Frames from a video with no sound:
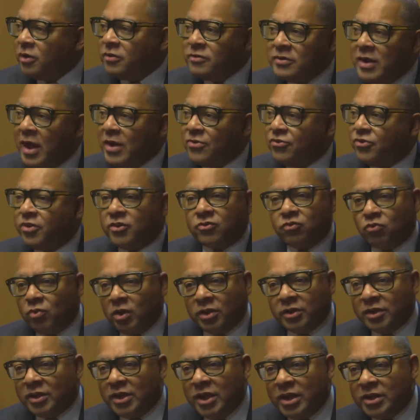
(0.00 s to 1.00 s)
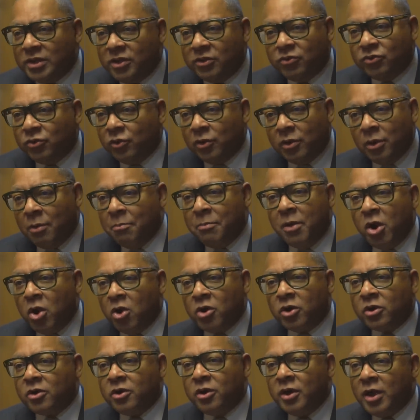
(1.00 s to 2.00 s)
It's not just relegated to
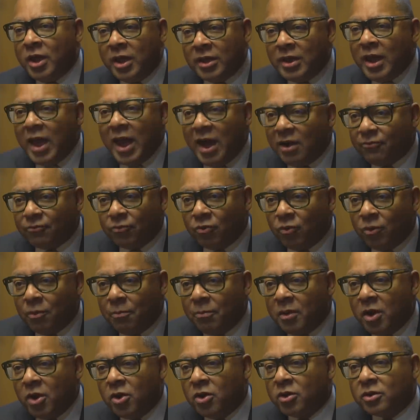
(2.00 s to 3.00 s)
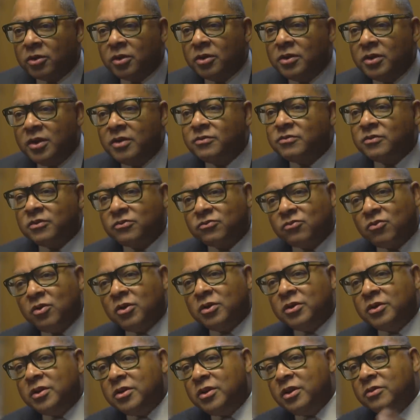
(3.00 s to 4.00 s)
America and the Afro American, it's a
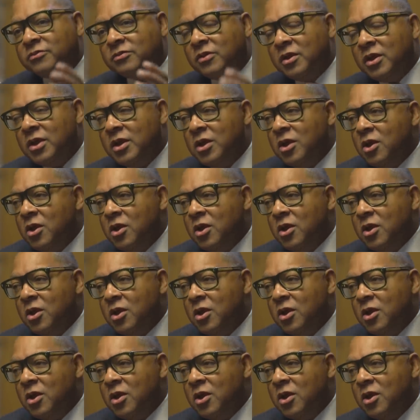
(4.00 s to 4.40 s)
struggle that has